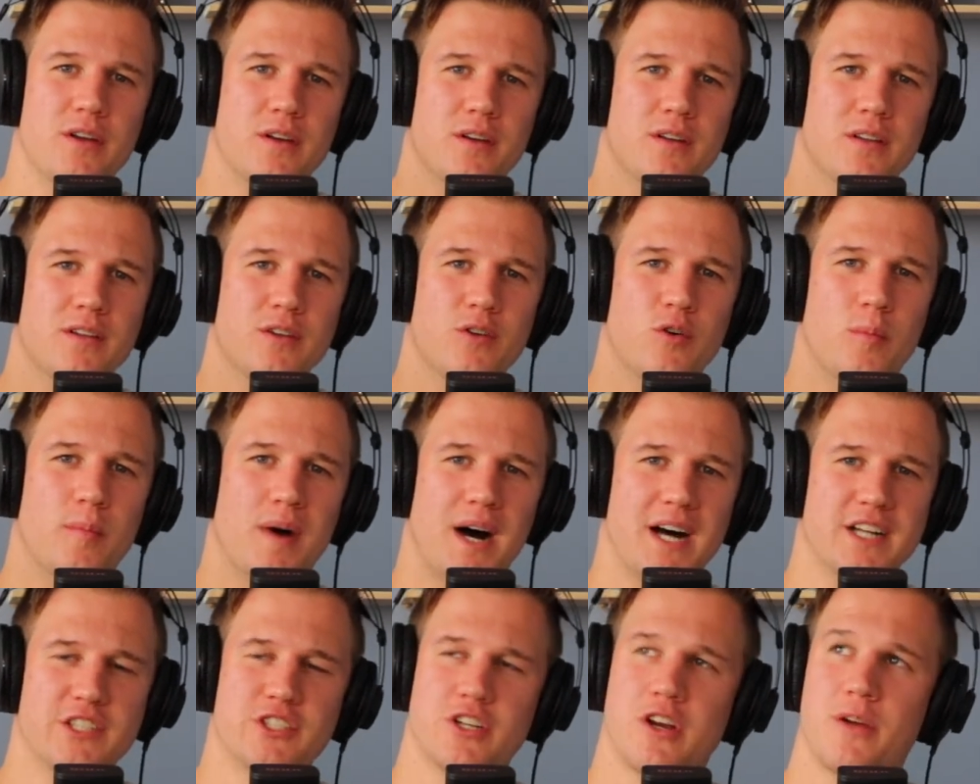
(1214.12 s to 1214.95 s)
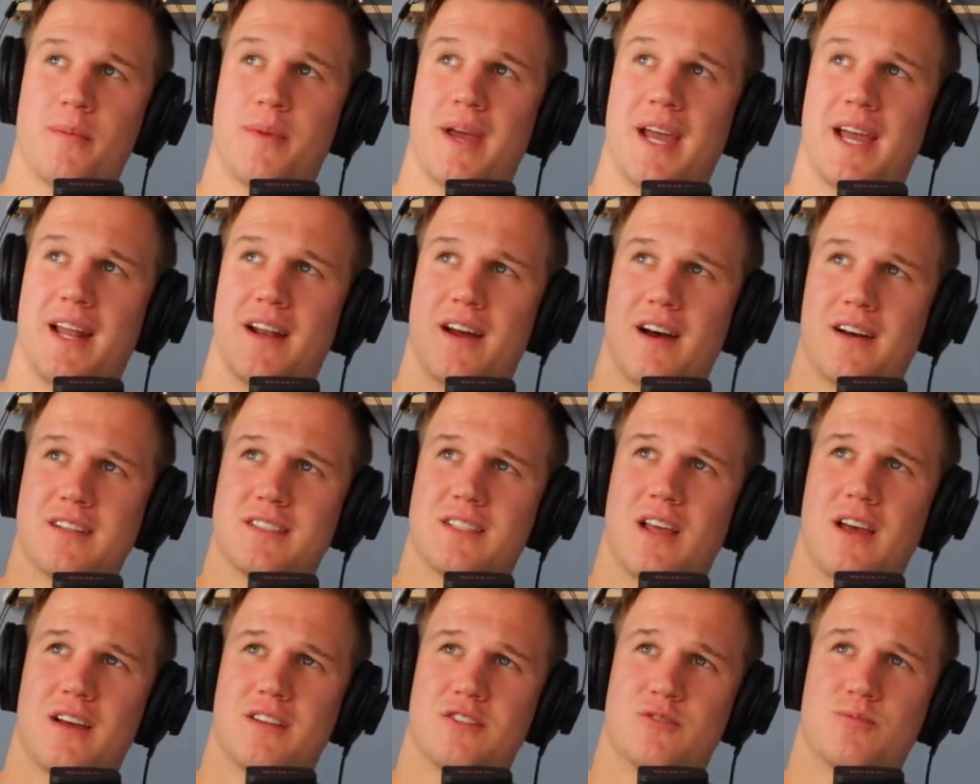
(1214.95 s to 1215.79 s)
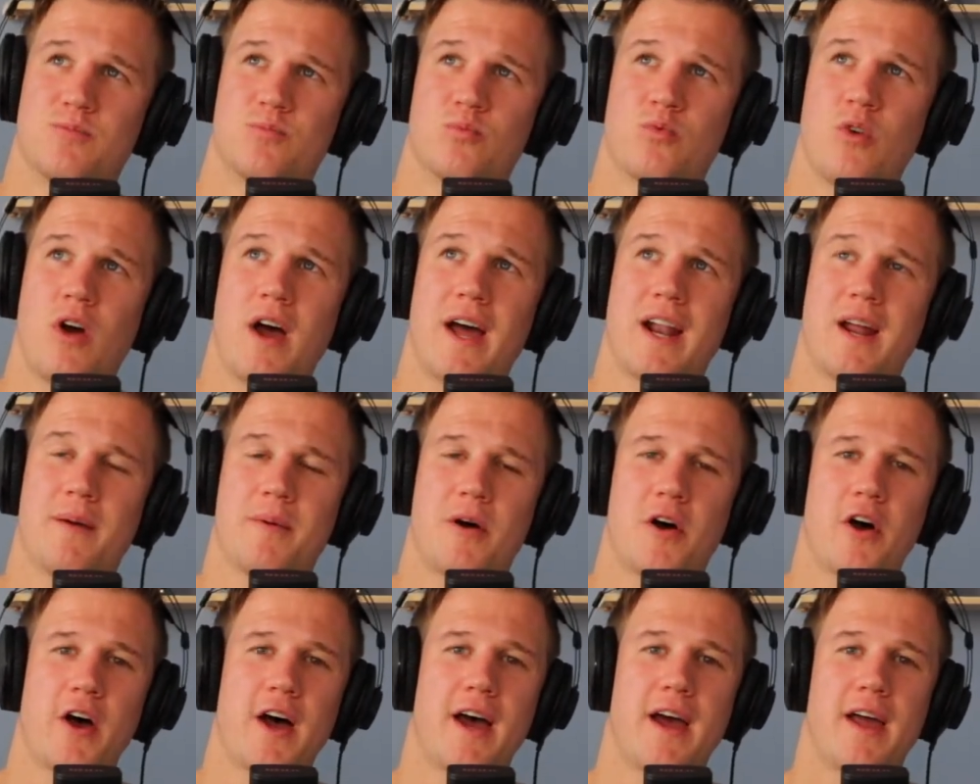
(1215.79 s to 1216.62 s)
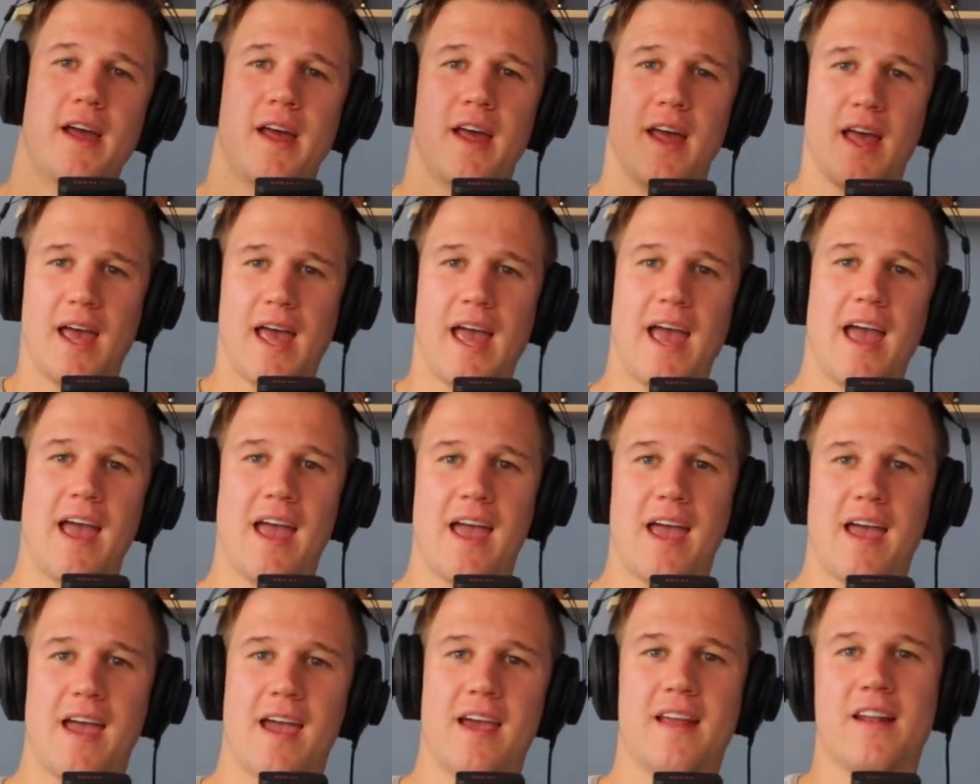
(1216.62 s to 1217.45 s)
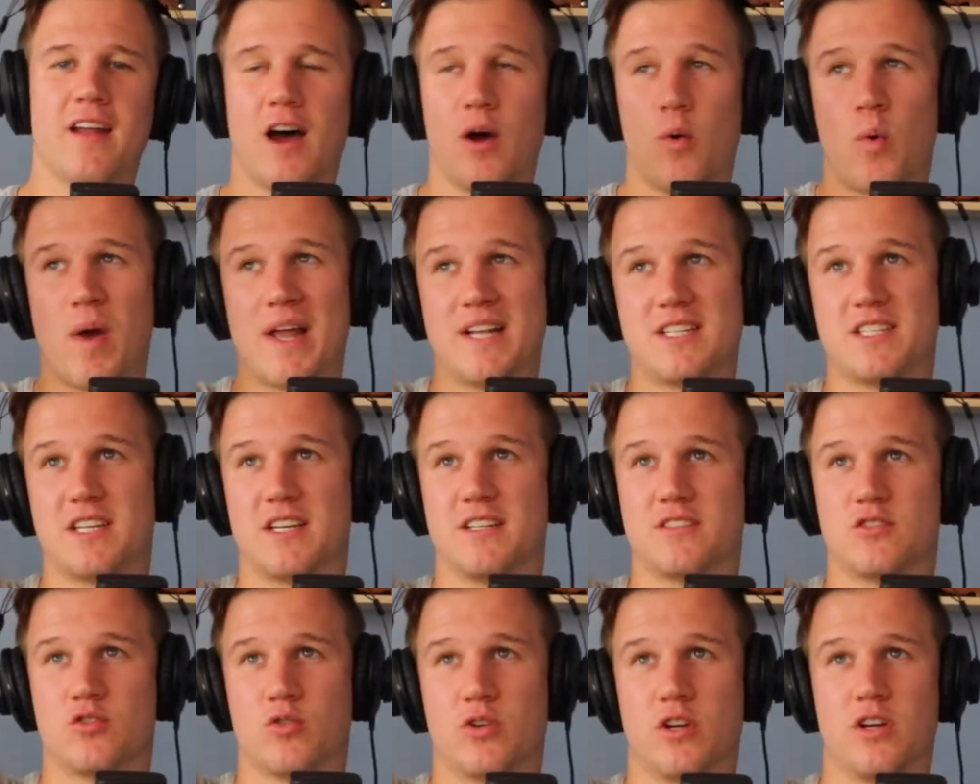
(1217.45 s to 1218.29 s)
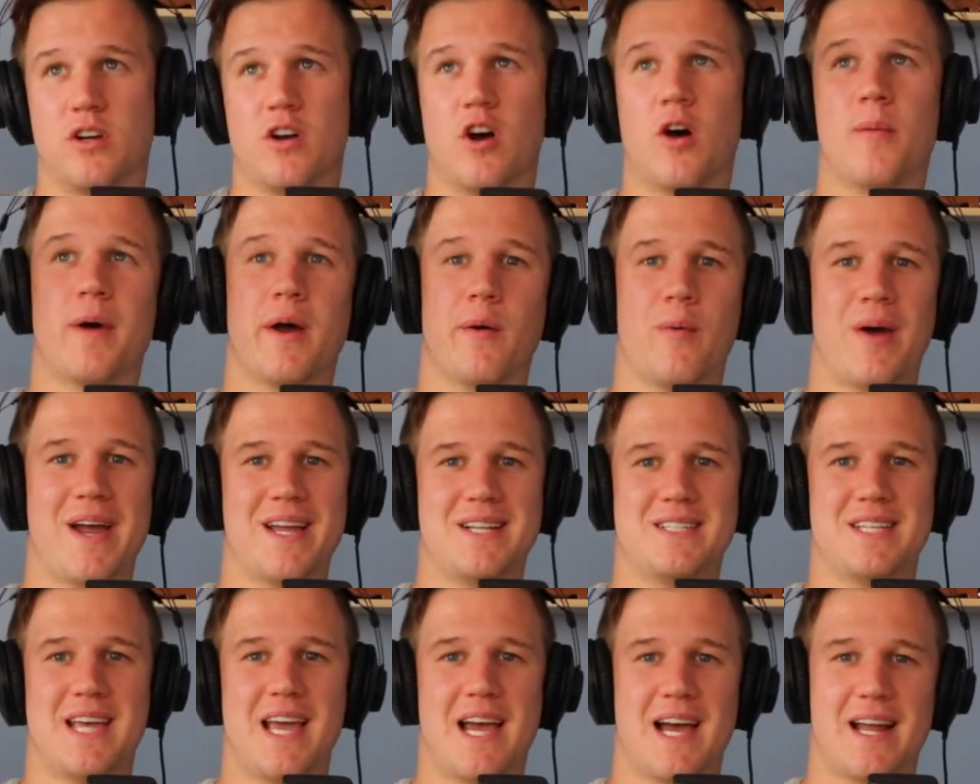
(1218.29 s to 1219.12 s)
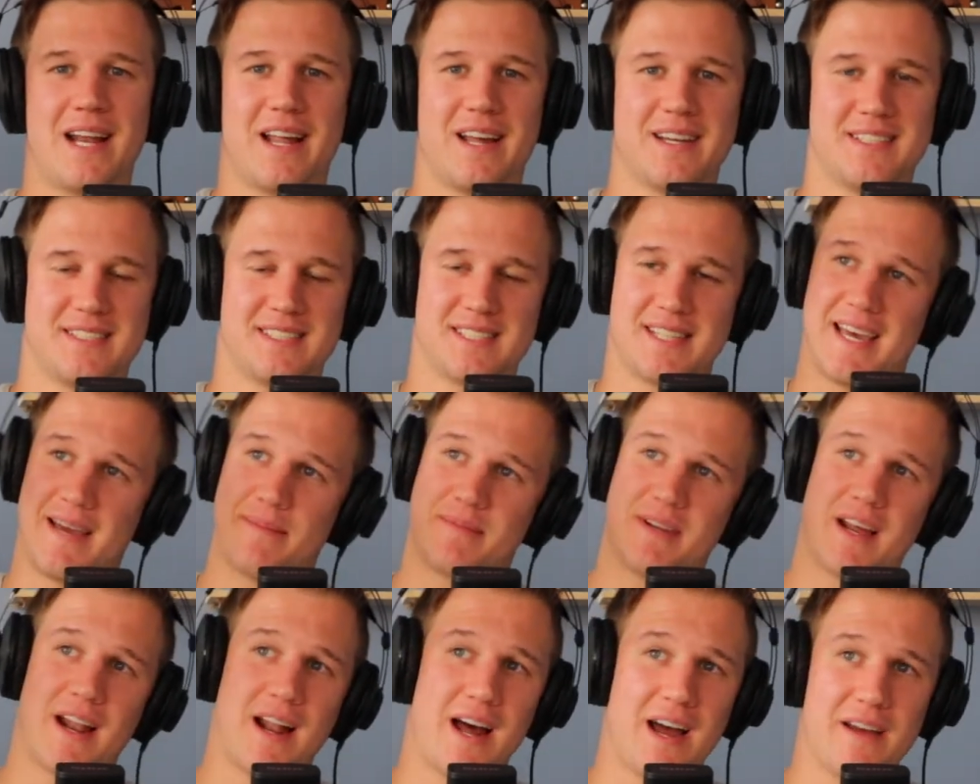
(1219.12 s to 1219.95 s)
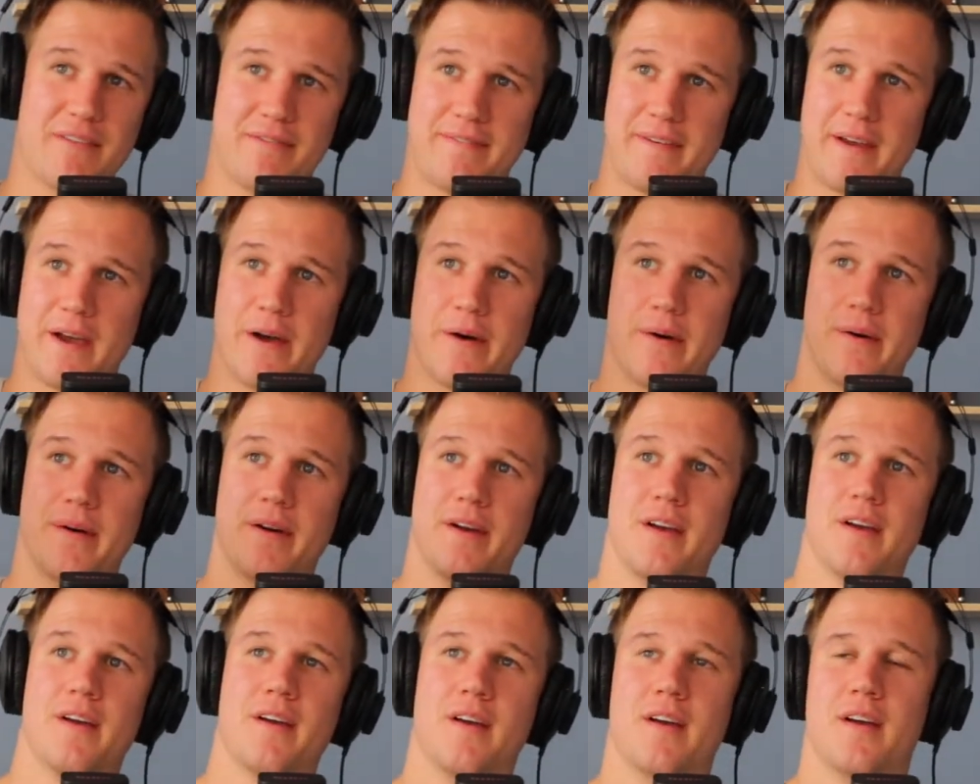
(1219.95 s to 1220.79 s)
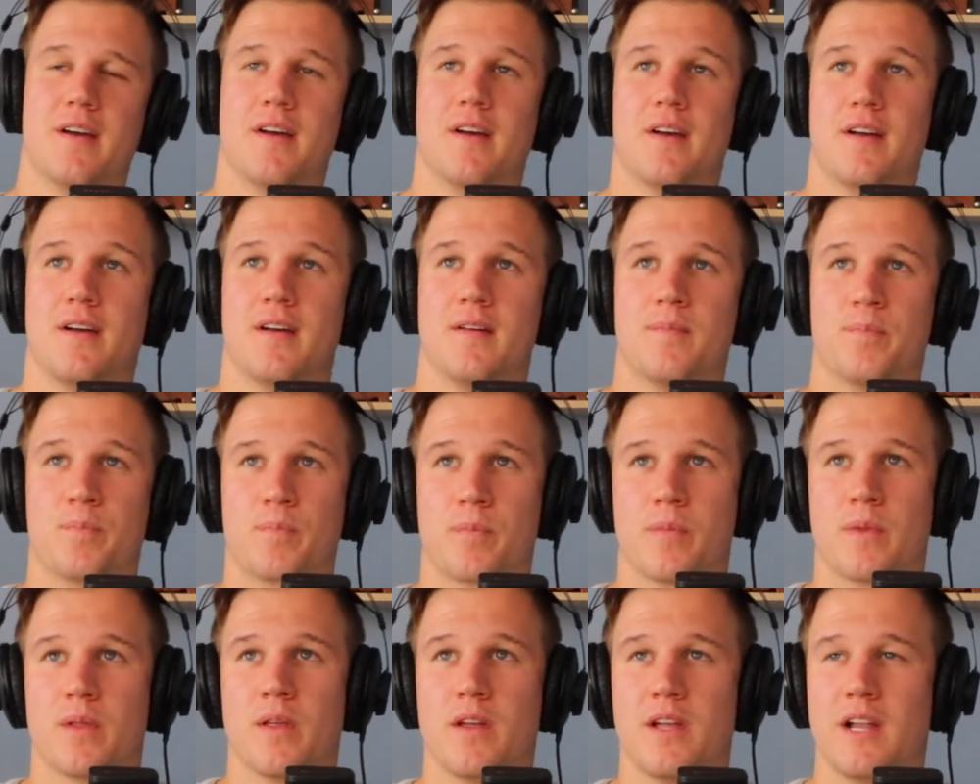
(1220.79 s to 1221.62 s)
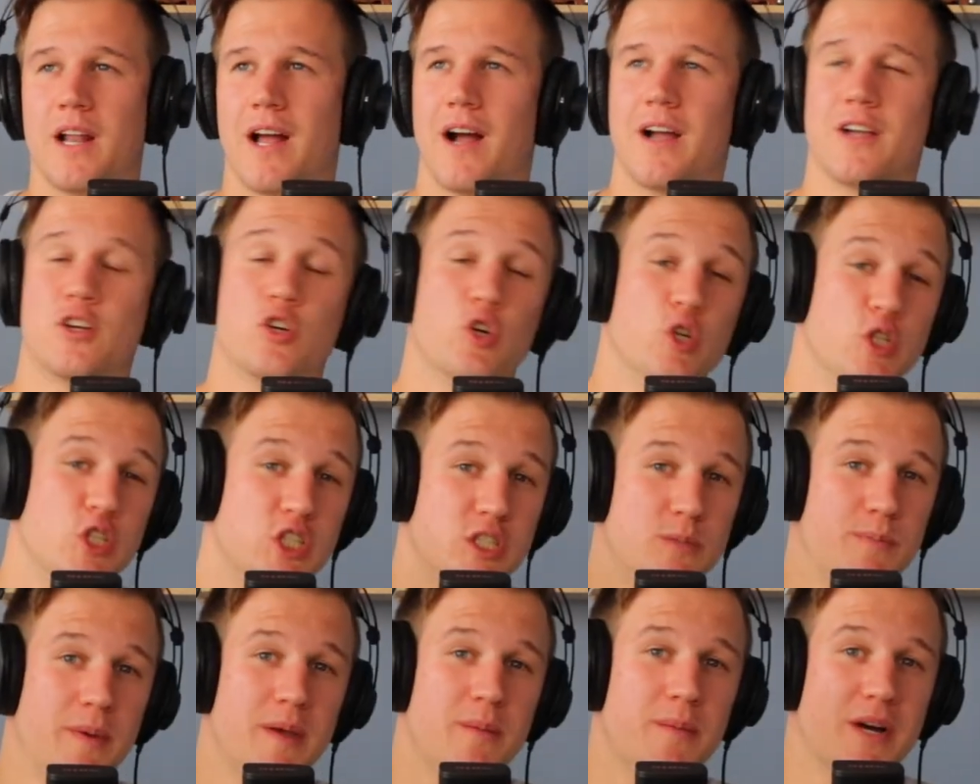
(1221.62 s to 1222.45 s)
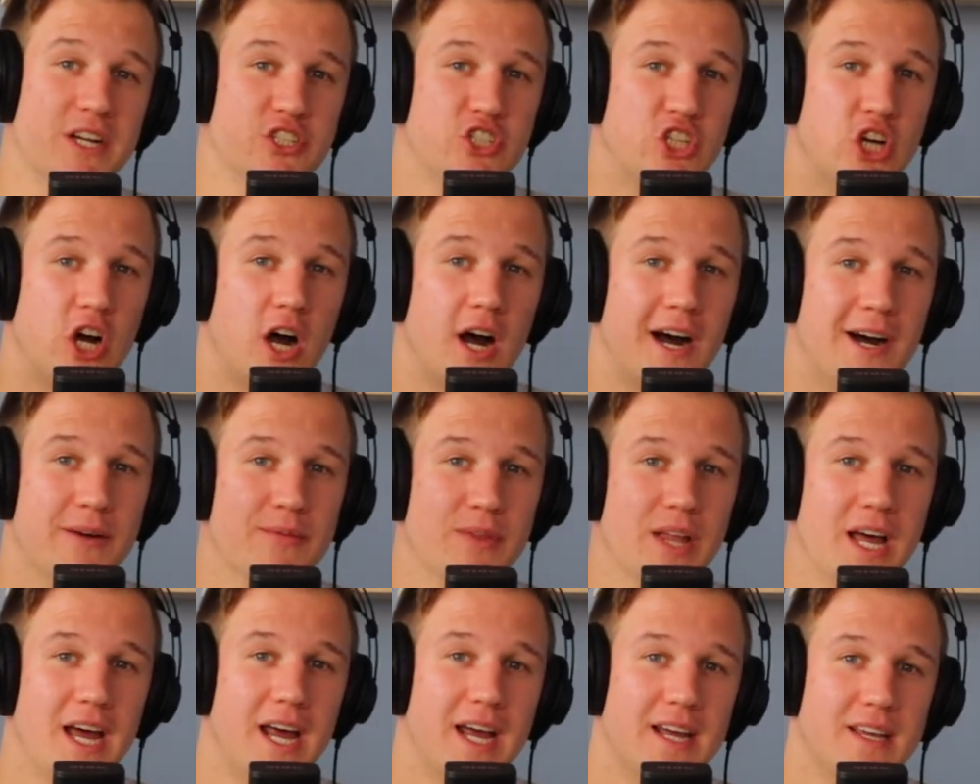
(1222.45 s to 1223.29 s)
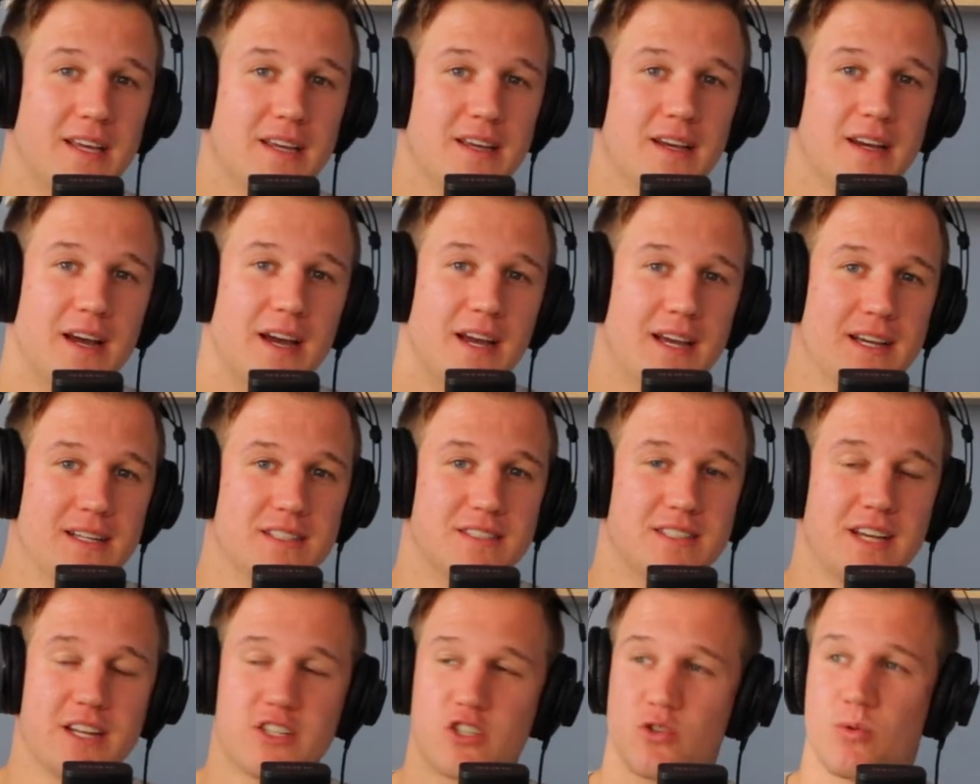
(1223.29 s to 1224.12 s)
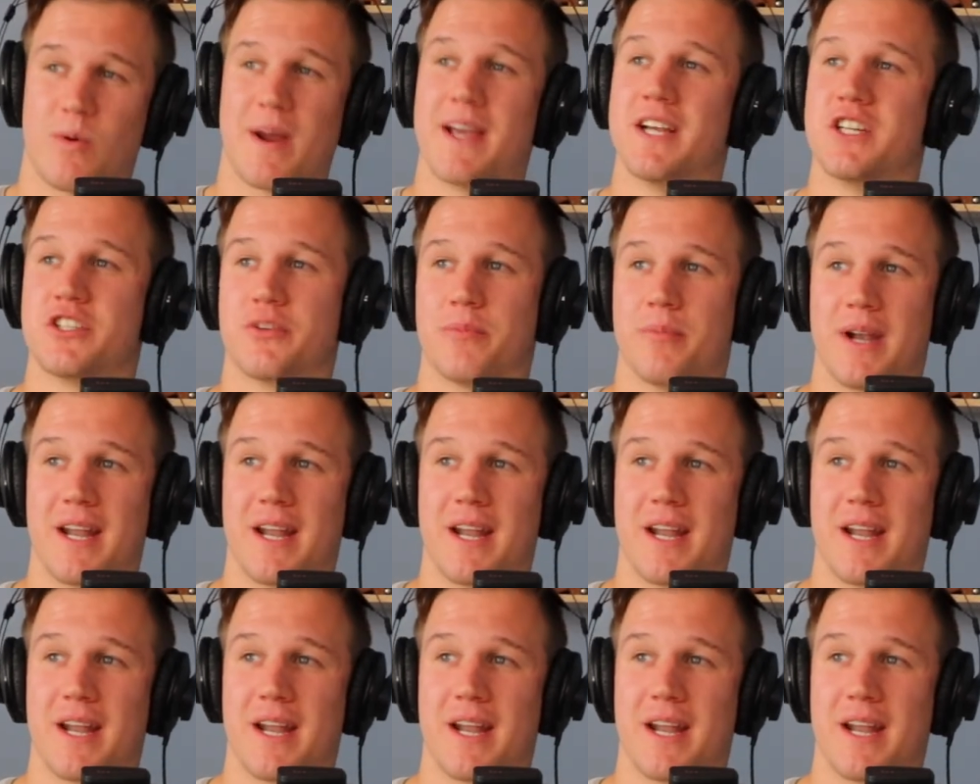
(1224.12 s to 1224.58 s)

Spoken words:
Little macho man. I was right up high. And I went to sort of on my way down and I slipped. And I fell, it could just be my childlike exaggeration.